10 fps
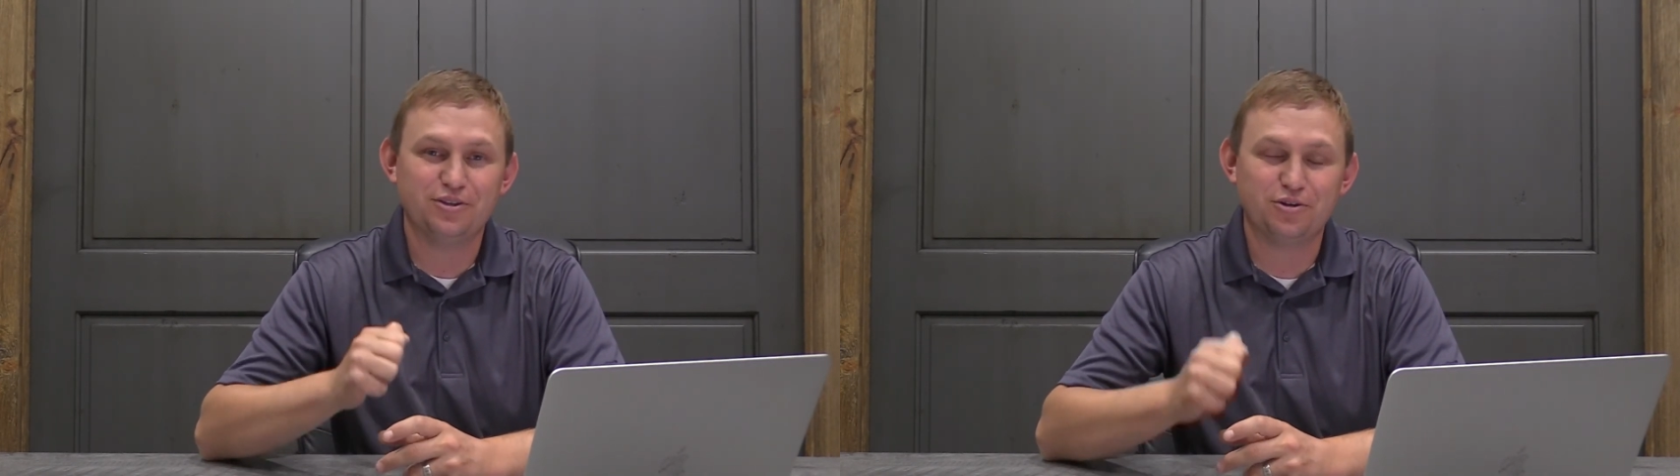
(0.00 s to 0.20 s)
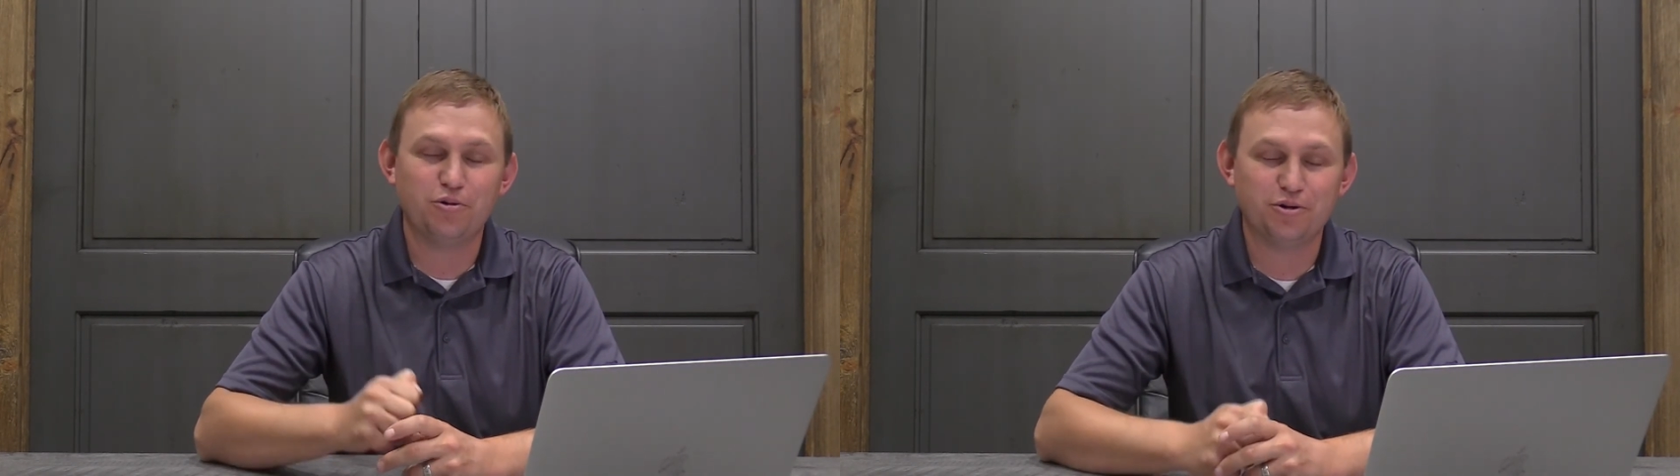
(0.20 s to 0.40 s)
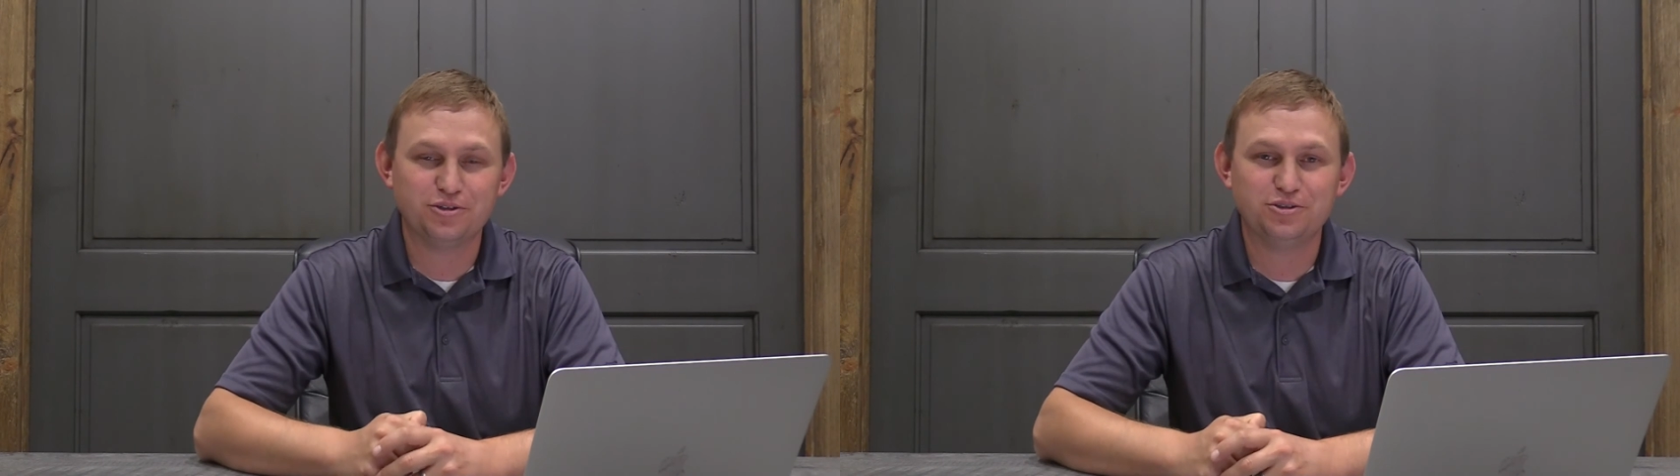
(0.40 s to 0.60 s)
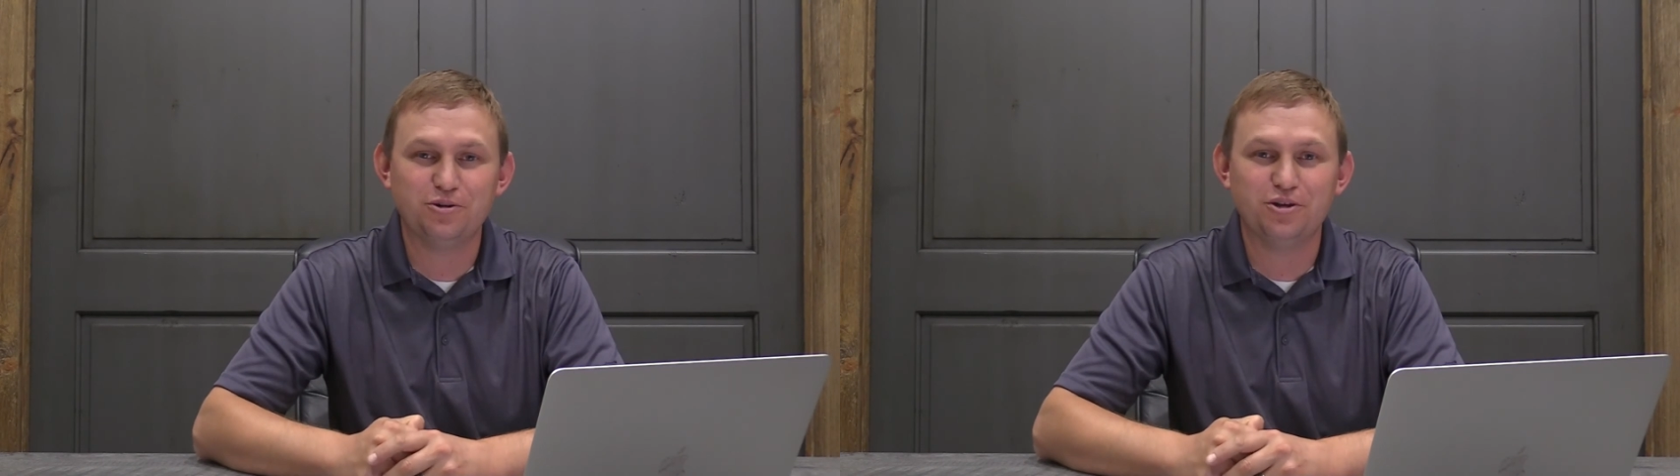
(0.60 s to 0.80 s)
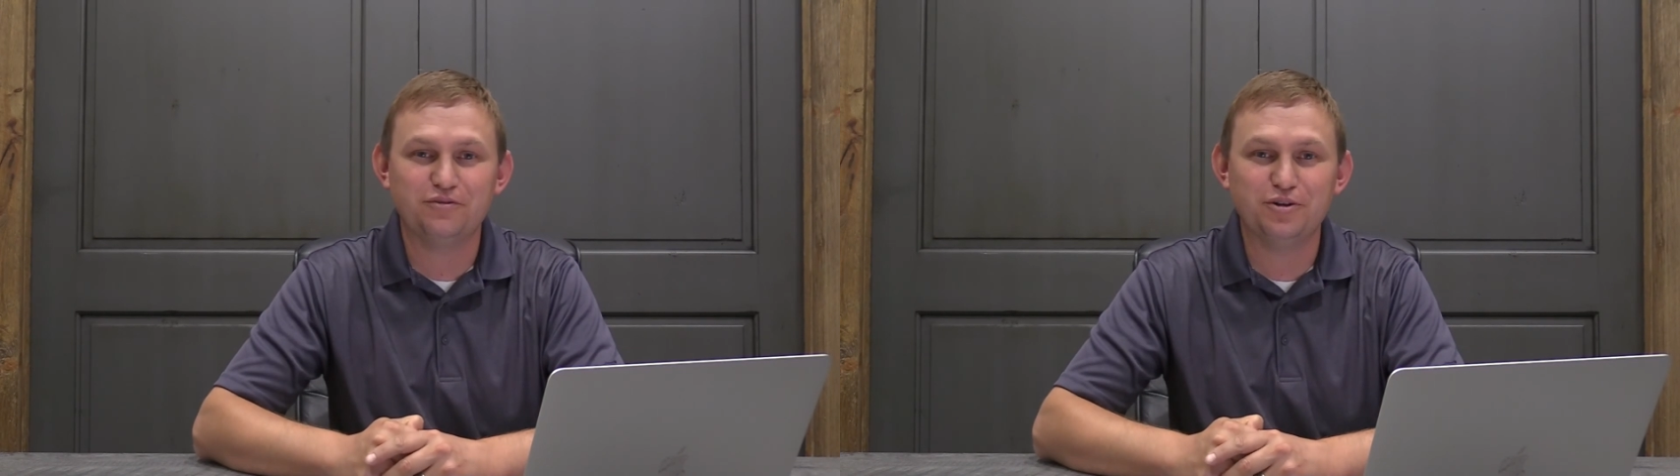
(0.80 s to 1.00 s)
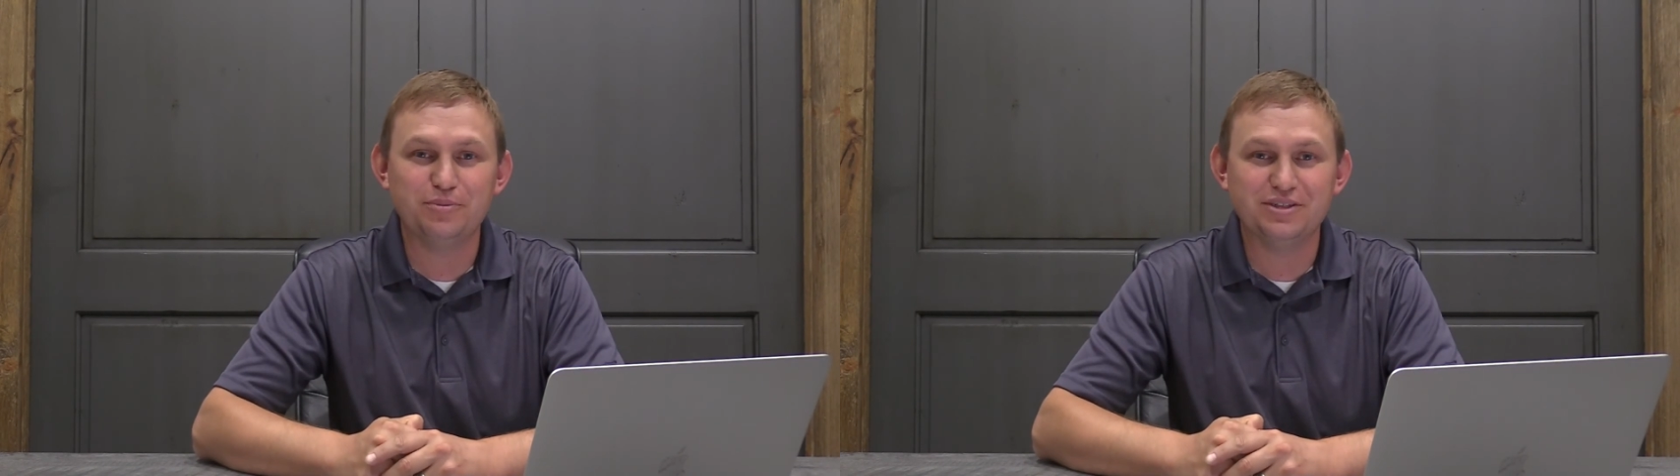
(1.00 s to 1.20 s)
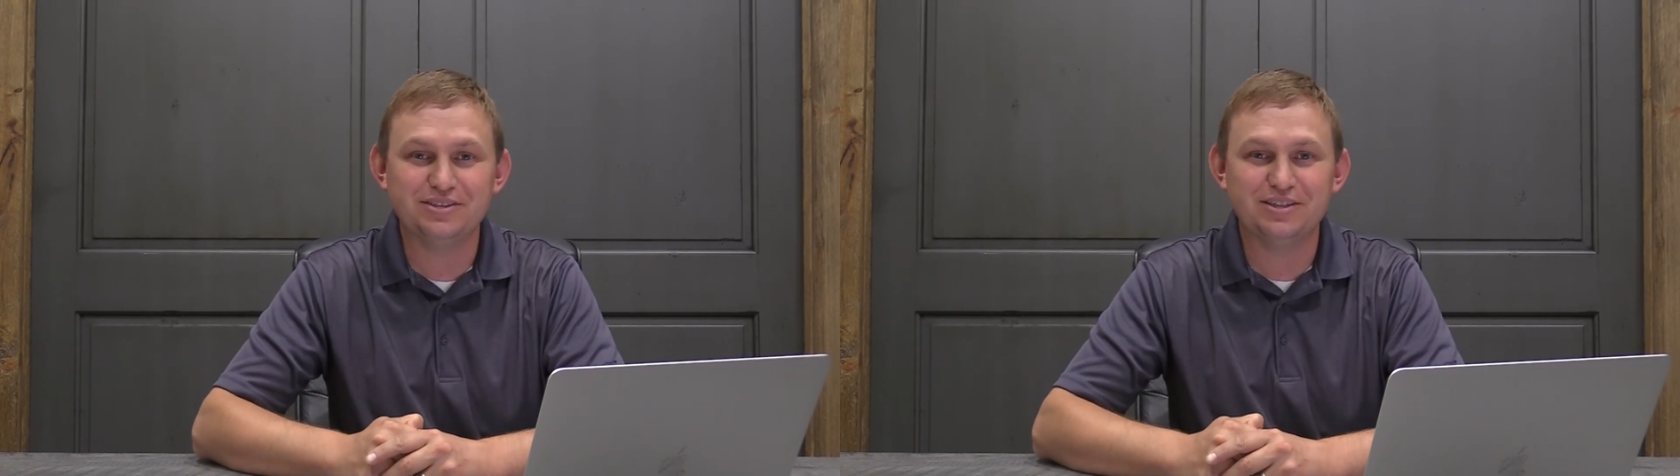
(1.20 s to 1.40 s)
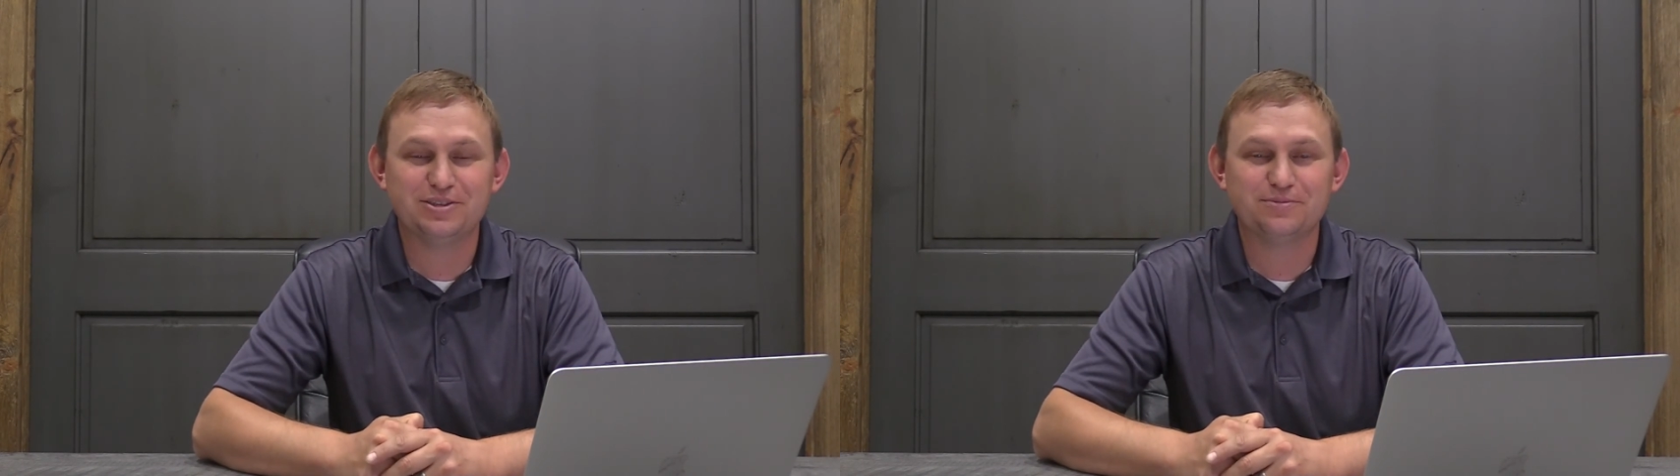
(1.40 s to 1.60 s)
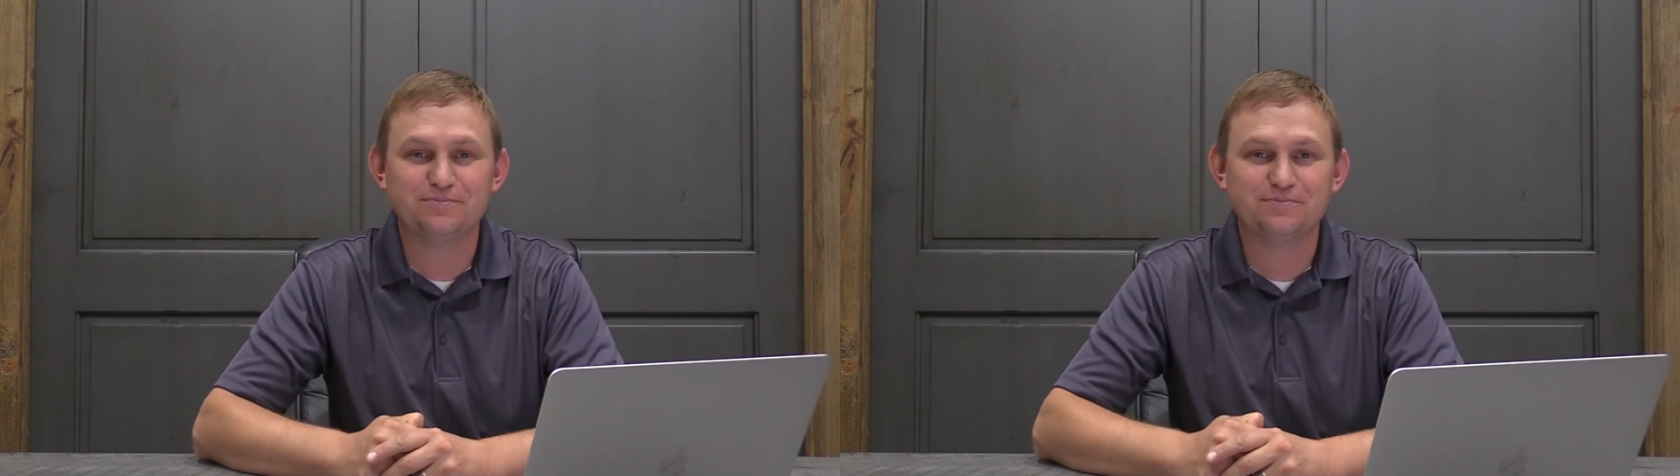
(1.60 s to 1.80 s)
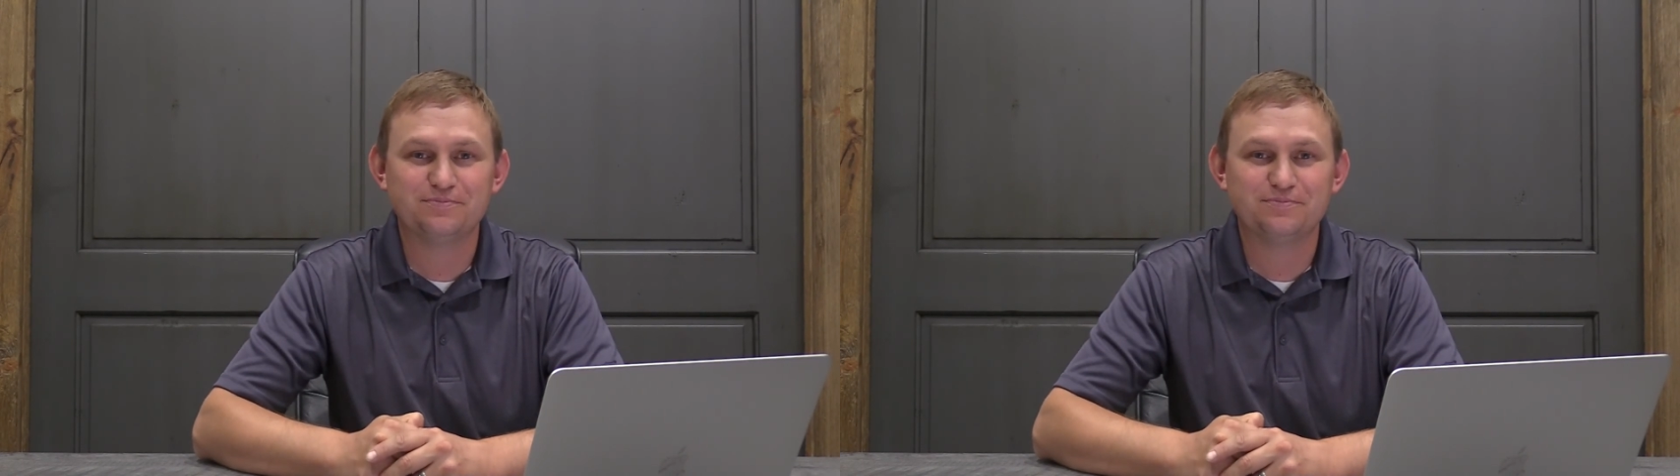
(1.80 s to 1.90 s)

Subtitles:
the cornerstone of your business.